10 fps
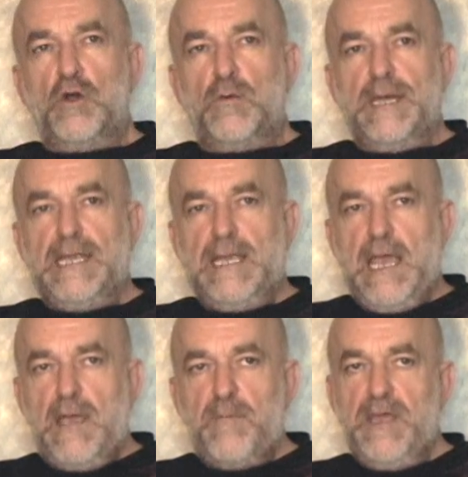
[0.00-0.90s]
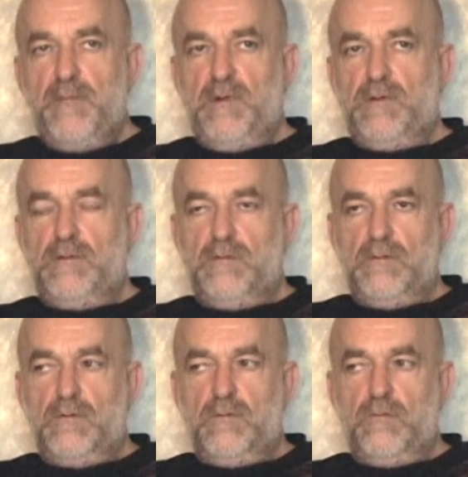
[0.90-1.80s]
when gay people,
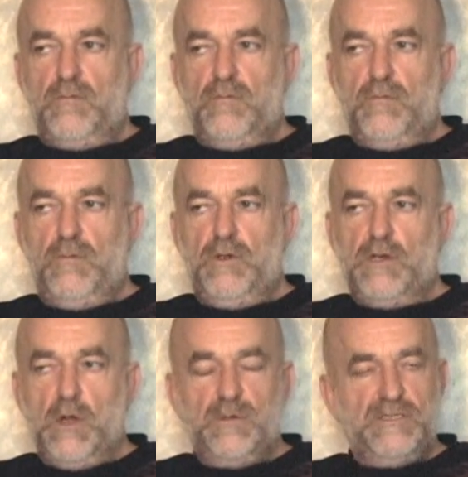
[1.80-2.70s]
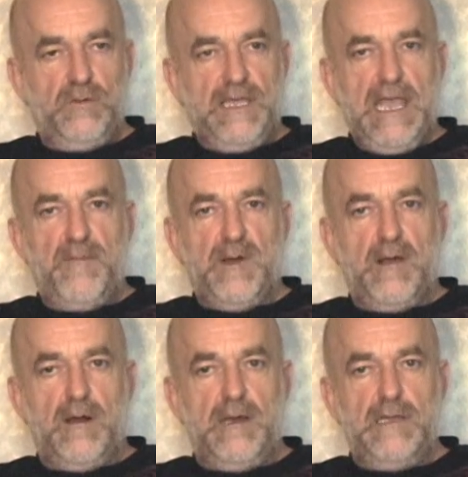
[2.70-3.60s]
you'd go into a gay
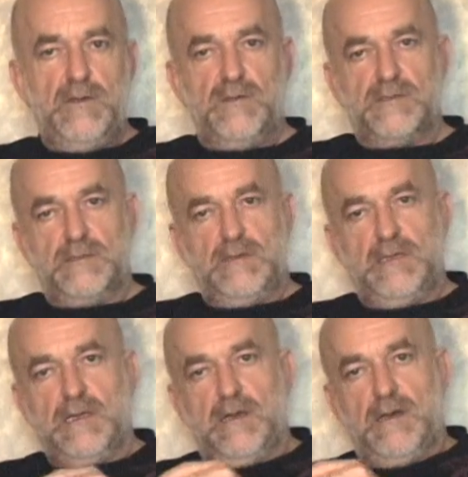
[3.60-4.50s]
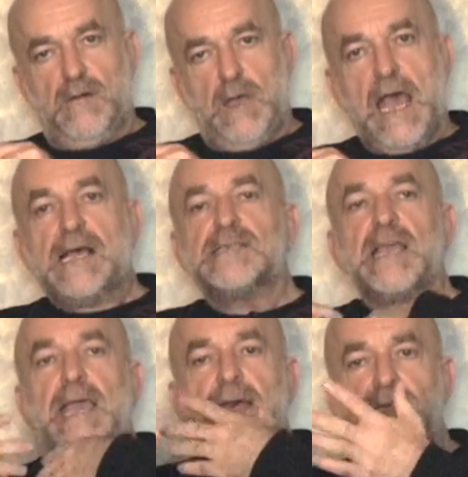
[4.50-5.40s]
bar and you'd uh, ask
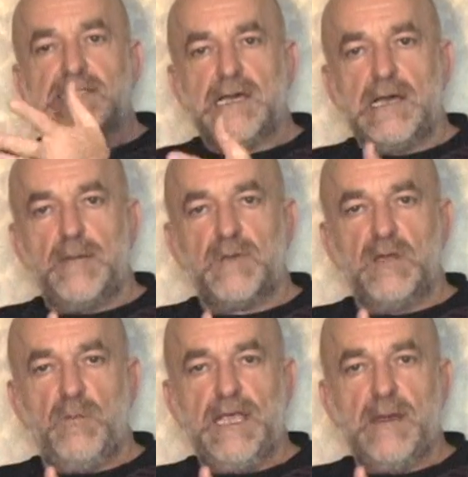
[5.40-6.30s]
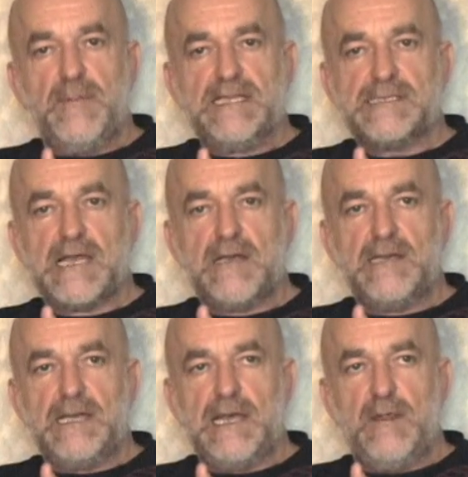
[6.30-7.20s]
ahead of time, could we come in
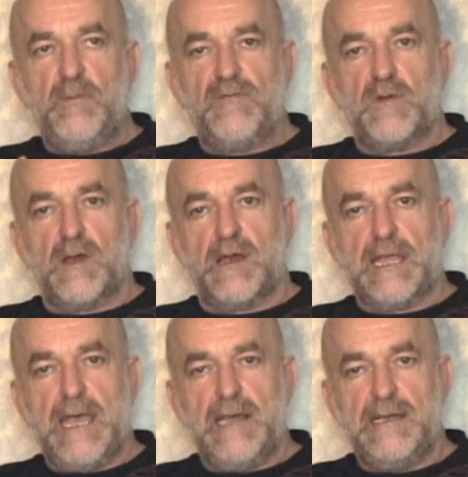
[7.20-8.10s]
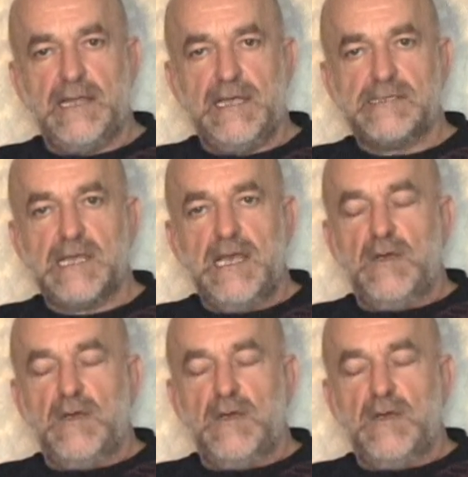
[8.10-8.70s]
Saturday night? We've got our candidates.